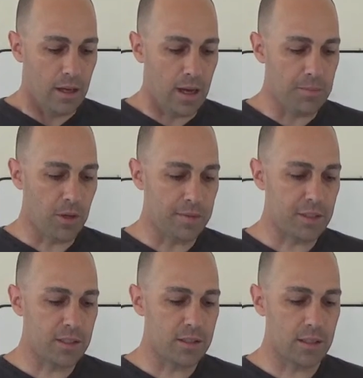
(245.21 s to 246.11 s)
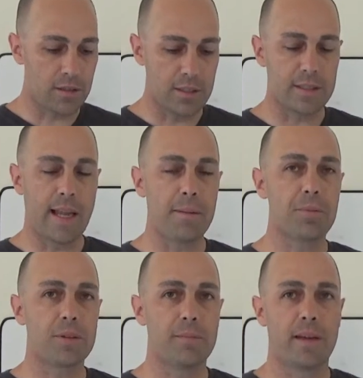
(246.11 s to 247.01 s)
You'll have to consider the
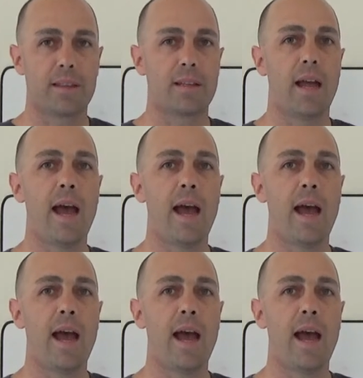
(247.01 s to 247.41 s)
sampling method.